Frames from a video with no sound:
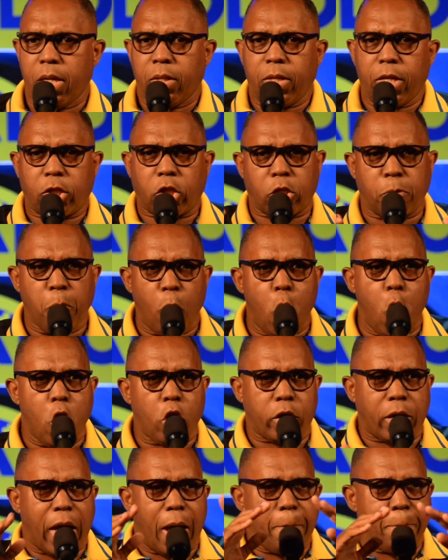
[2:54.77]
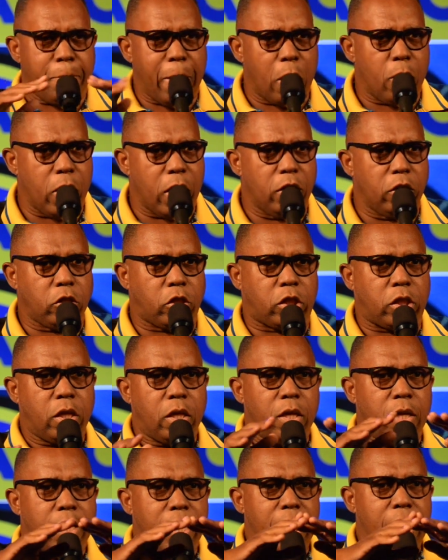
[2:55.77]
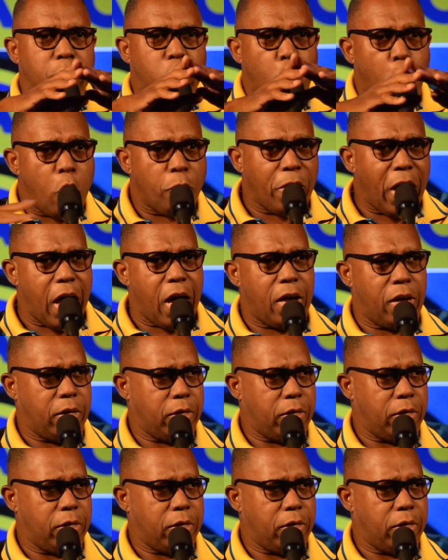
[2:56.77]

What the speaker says: The smoke and mirrors is over.